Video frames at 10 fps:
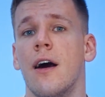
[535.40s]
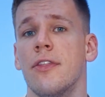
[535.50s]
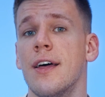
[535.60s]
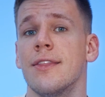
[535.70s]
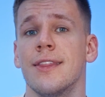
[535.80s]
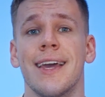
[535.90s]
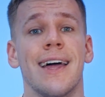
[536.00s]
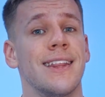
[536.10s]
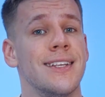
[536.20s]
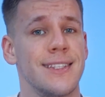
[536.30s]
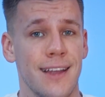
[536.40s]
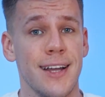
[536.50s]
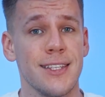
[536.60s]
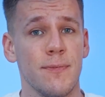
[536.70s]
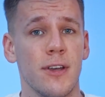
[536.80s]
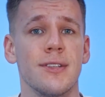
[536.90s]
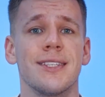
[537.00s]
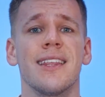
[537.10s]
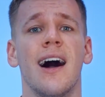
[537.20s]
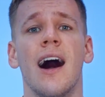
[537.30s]
Then the cat lead stats,
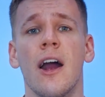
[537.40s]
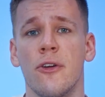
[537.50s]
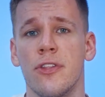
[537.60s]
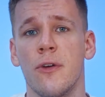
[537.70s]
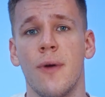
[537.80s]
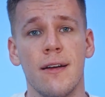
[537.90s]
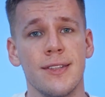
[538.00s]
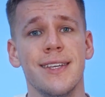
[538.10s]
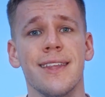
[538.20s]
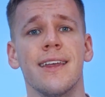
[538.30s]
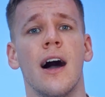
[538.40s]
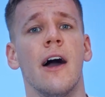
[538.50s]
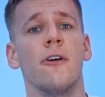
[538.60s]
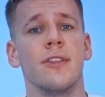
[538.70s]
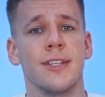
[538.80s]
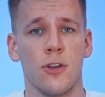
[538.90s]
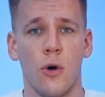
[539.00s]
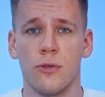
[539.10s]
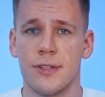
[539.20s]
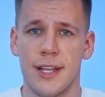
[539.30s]
because the higher the rarity, the higher the
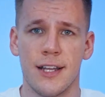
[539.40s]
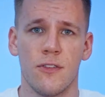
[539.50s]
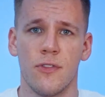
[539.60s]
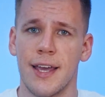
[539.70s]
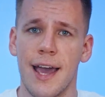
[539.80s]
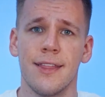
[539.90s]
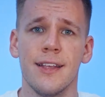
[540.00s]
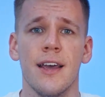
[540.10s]
total stats of the cat lead,